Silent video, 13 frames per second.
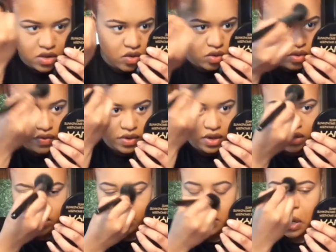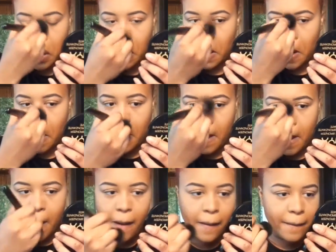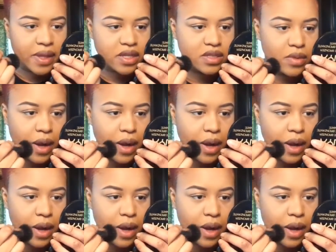over the places where